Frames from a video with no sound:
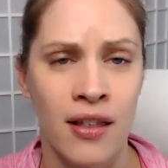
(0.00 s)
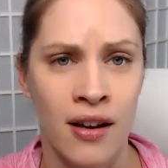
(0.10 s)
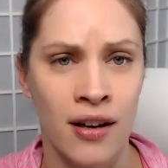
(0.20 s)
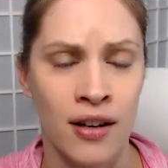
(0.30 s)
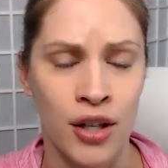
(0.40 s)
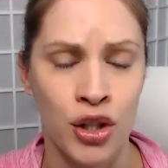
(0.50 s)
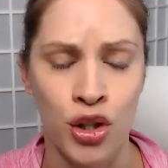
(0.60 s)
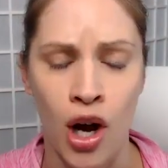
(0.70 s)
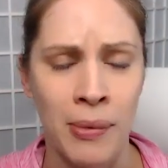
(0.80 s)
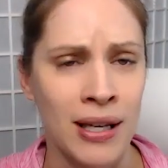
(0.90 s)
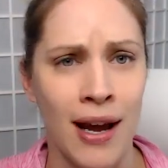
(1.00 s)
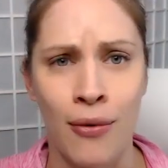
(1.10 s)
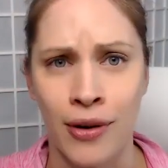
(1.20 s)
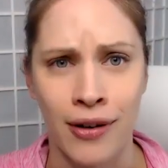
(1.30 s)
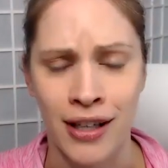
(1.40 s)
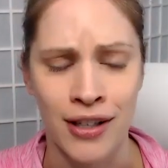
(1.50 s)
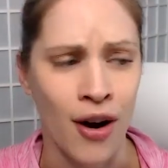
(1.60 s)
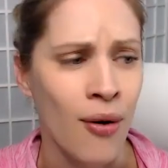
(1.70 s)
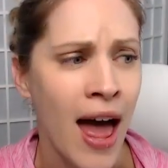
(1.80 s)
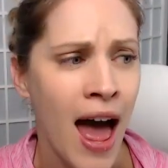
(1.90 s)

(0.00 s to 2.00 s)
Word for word: the shopping network you know